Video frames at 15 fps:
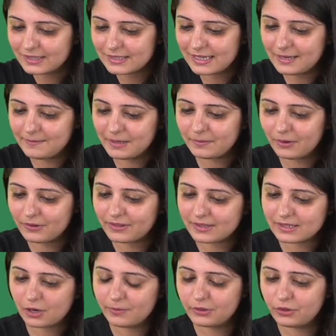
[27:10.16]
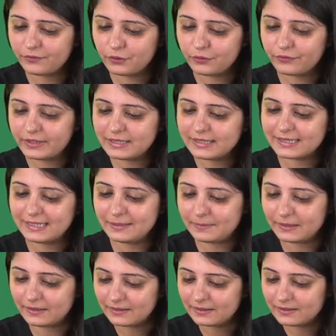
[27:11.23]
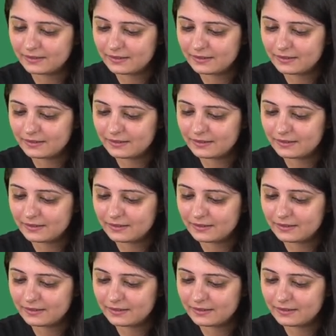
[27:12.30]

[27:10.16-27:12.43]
Tell me about this. How many of you feel sleepy?